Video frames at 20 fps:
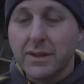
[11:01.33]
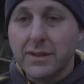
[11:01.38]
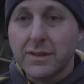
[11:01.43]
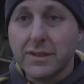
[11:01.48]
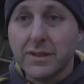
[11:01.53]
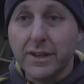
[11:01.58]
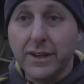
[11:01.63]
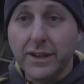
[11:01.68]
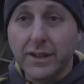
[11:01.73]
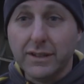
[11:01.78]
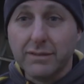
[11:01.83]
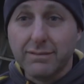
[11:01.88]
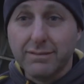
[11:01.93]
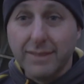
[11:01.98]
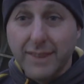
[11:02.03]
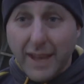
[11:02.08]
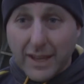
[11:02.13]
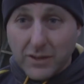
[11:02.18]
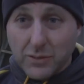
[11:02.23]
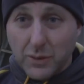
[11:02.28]
So
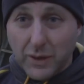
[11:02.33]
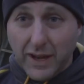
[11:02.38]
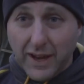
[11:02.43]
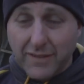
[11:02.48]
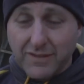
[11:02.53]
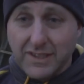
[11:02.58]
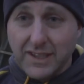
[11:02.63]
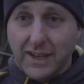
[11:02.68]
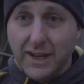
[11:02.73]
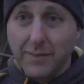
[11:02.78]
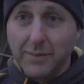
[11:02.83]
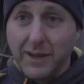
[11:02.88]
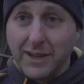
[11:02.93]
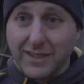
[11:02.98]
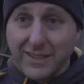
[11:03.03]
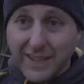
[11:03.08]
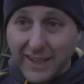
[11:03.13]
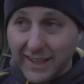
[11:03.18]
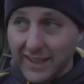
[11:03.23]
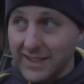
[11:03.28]
that's what I have set up. Now
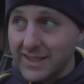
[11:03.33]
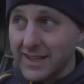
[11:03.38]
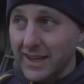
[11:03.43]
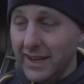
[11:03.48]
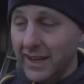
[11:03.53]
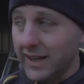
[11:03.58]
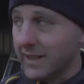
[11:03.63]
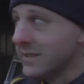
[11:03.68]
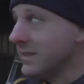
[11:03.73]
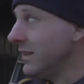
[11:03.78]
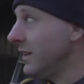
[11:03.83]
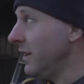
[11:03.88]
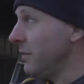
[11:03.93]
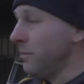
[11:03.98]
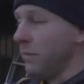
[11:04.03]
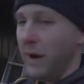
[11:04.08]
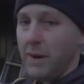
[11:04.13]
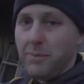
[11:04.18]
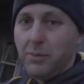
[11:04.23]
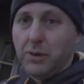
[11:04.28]
it's getting dark so
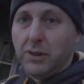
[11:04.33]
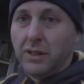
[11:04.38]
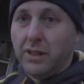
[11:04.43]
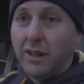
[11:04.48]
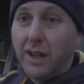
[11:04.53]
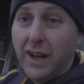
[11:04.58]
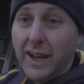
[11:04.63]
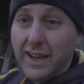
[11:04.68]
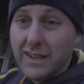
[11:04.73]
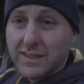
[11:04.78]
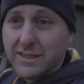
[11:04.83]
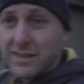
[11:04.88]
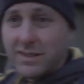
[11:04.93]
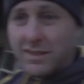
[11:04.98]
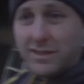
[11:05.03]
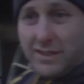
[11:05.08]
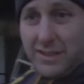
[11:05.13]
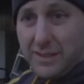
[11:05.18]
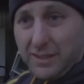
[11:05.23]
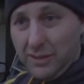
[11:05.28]
I put
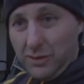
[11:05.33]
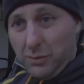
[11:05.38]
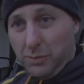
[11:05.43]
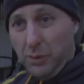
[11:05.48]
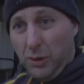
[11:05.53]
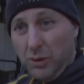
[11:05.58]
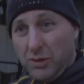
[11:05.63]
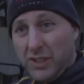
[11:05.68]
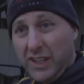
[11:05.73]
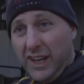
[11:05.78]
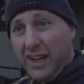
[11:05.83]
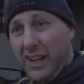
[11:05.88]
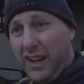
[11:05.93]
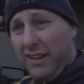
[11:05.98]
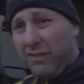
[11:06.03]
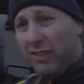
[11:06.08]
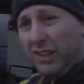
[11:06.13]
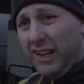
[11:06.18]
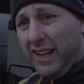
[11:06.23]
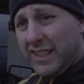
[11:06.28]
lights, this is a little pull shed, I
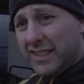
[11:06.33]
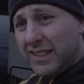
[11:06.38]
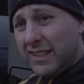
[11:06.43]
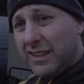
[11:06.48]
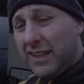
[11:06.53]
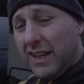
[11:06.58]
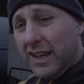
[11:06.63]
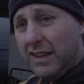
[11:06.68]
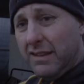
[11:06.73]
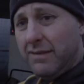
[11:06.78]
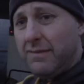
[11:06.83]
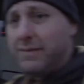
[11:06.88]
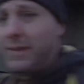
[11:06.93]
have lights in there.